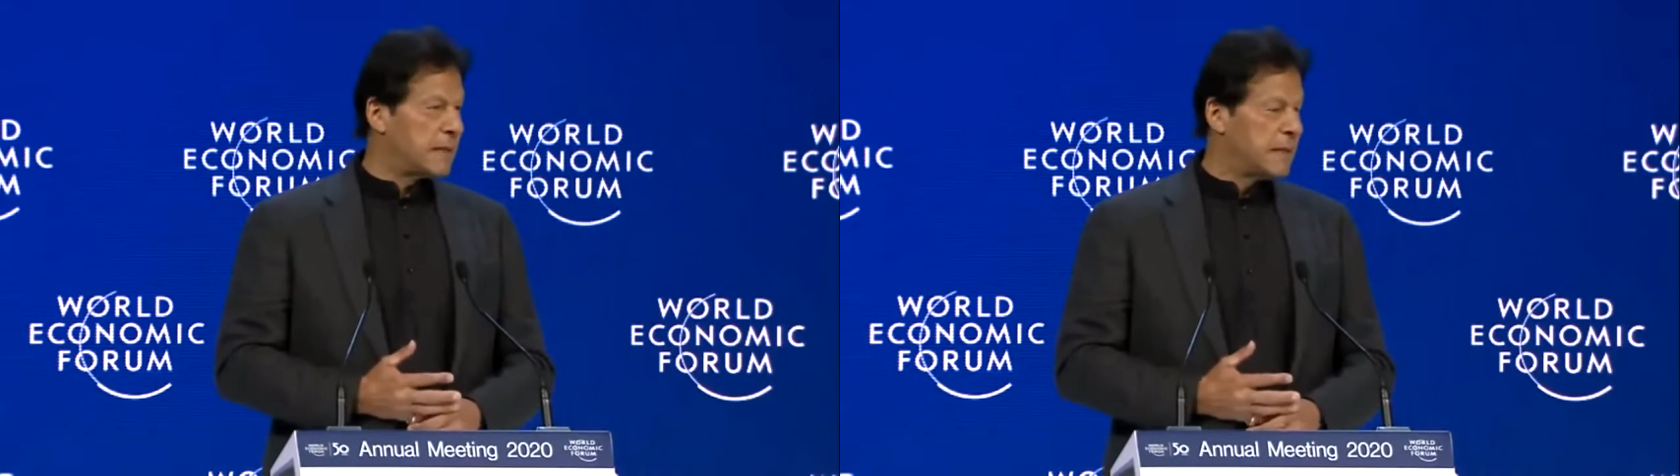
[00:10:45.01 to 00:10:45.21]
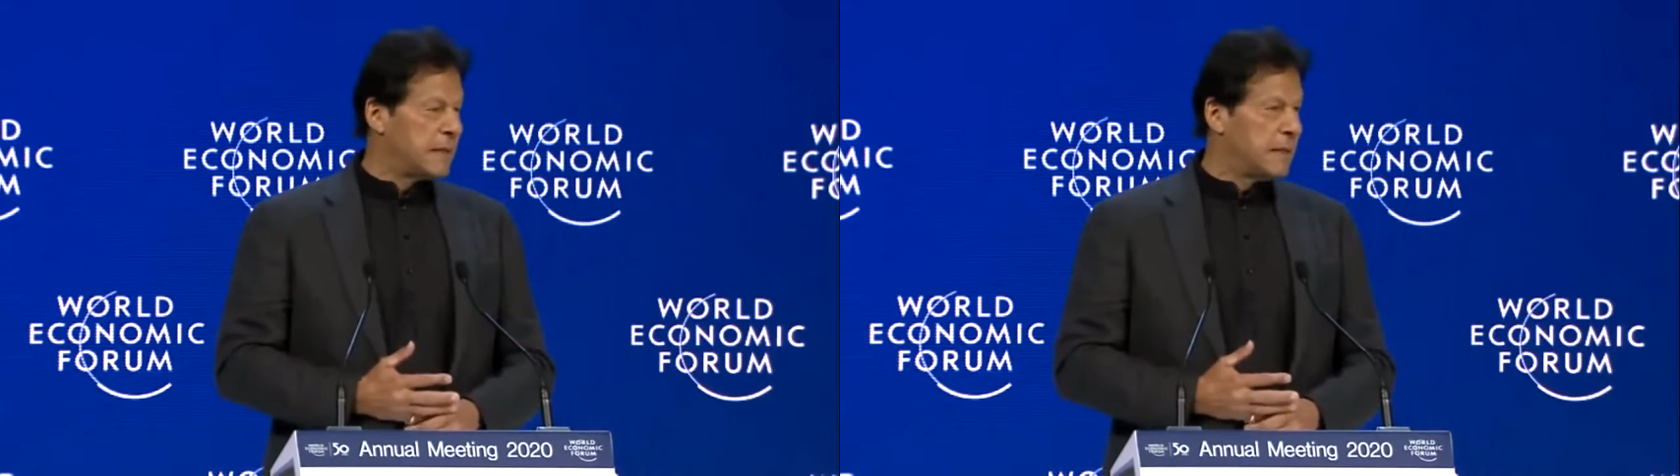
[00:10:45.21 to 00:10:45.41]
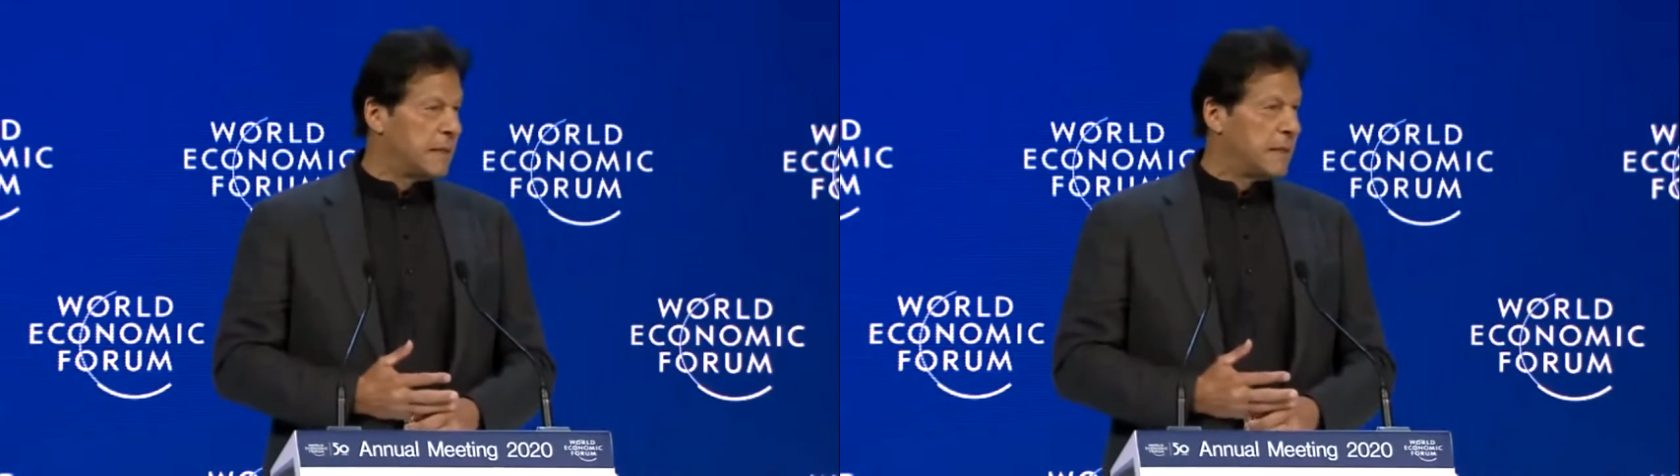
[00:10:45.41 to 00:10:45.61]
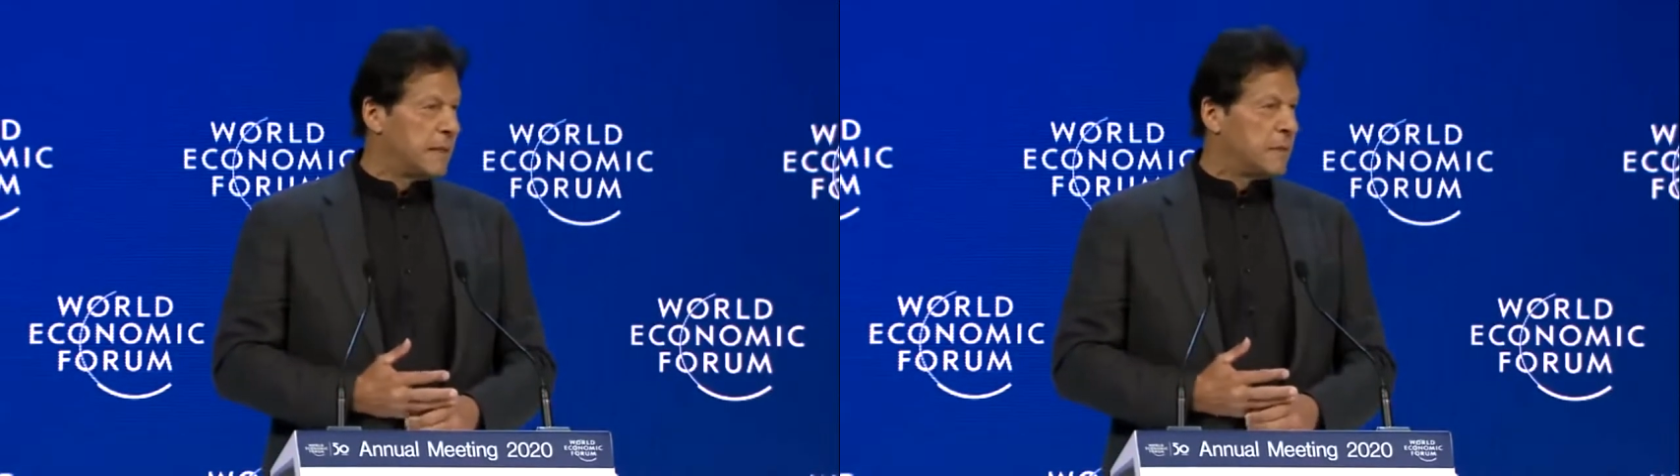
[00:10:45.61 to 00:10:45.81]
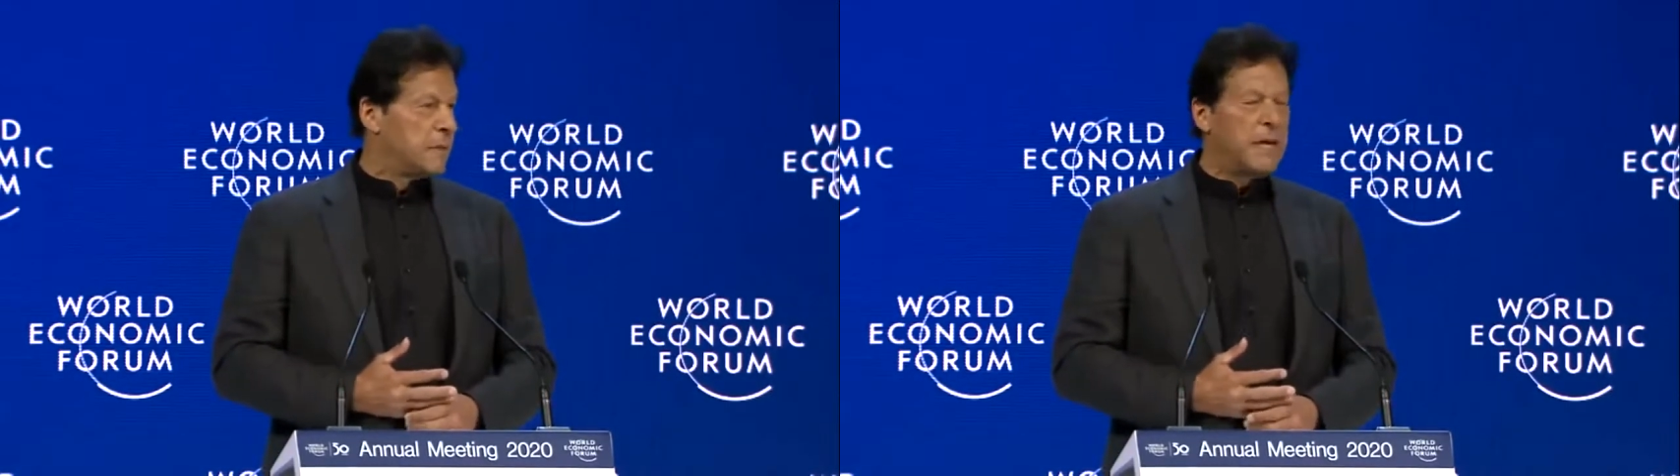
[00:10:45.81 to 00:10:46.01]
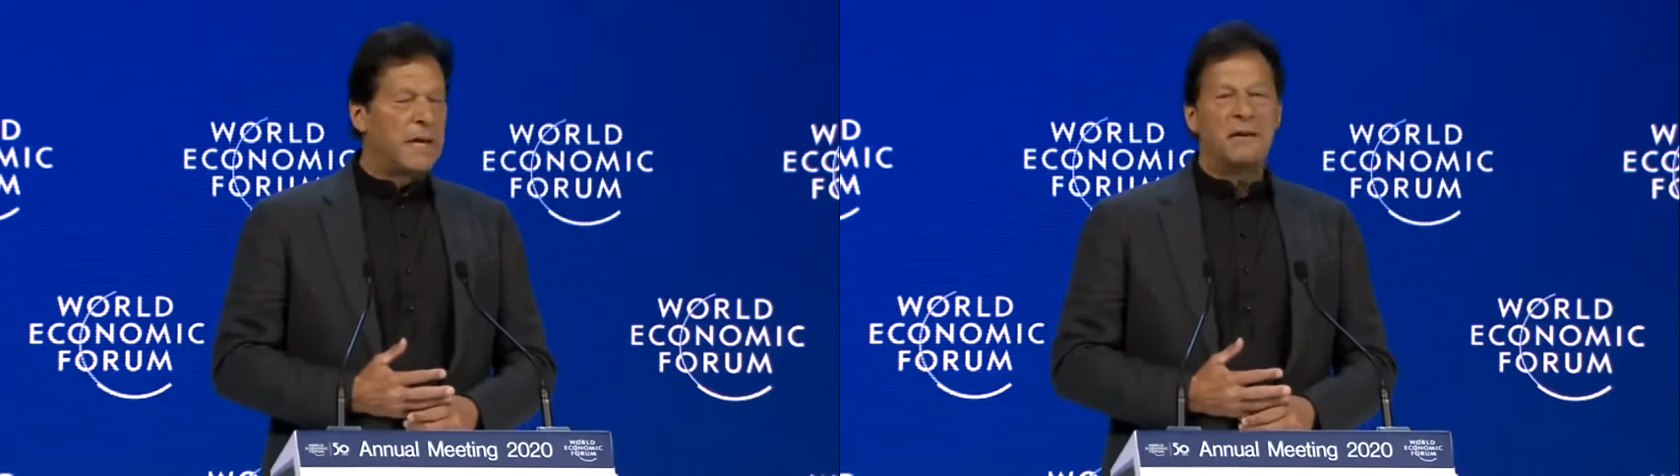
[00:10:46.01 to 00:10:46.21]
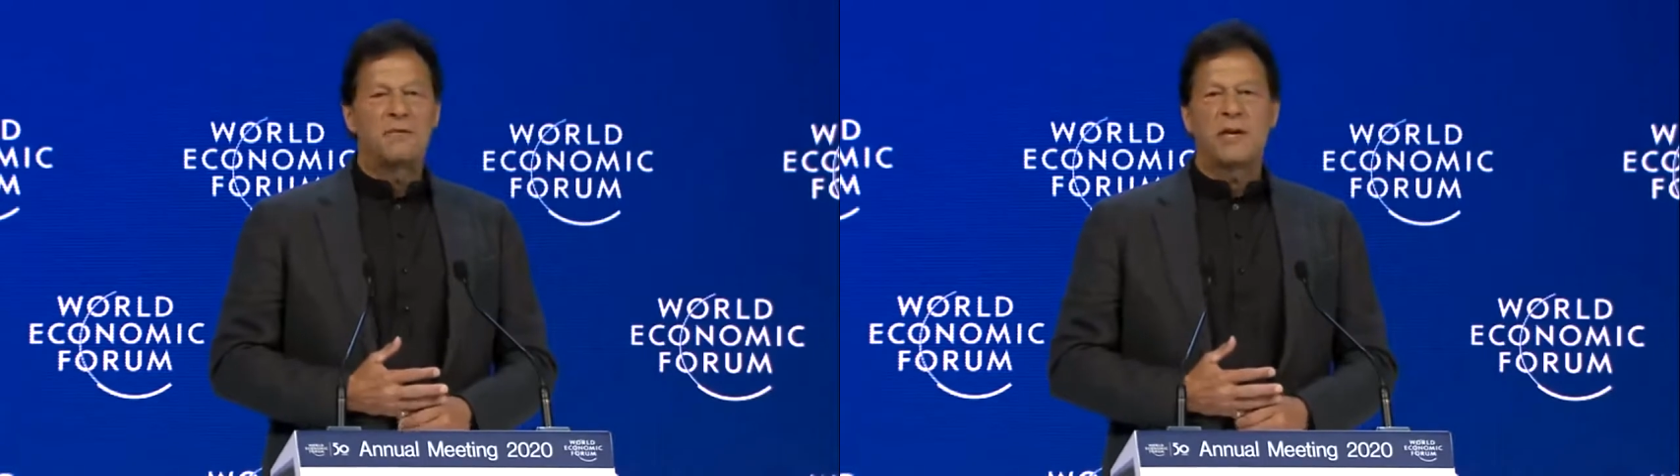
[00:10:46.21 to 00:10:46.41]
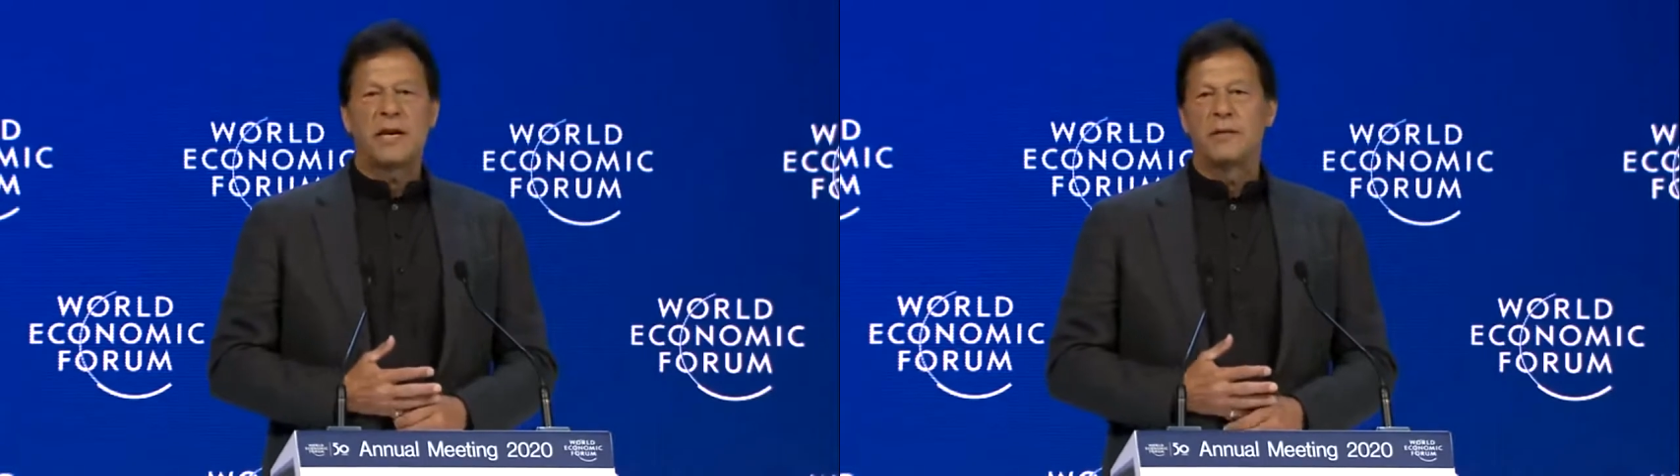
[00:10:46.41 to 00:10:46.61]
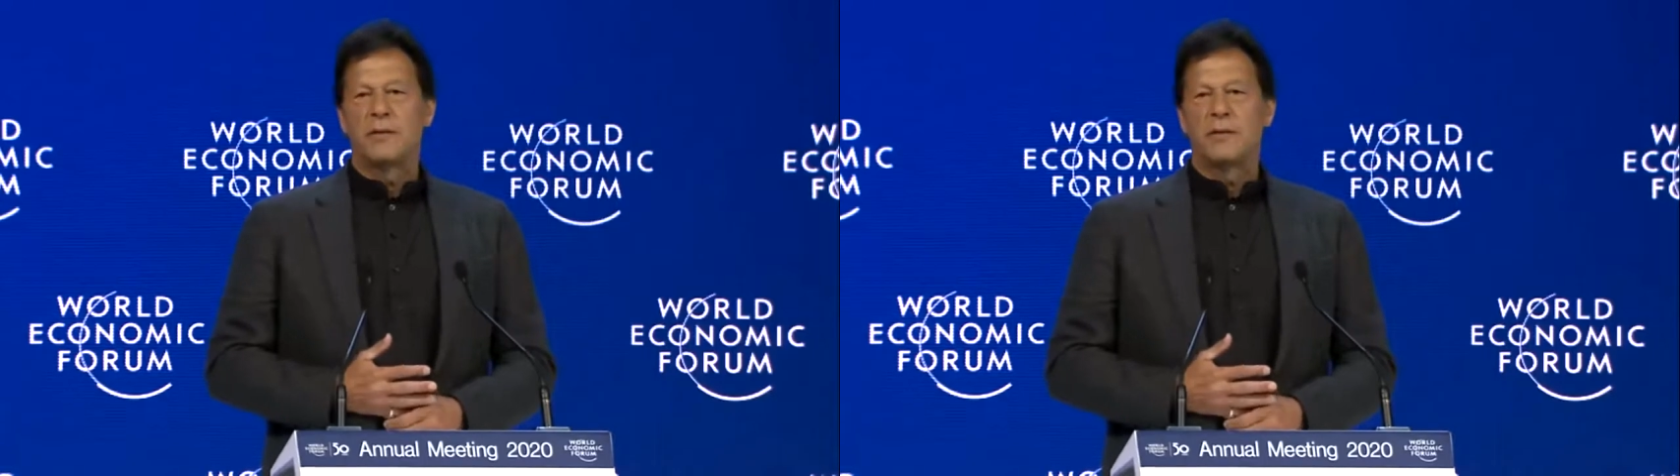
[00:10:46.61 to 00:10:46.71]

ease tensions between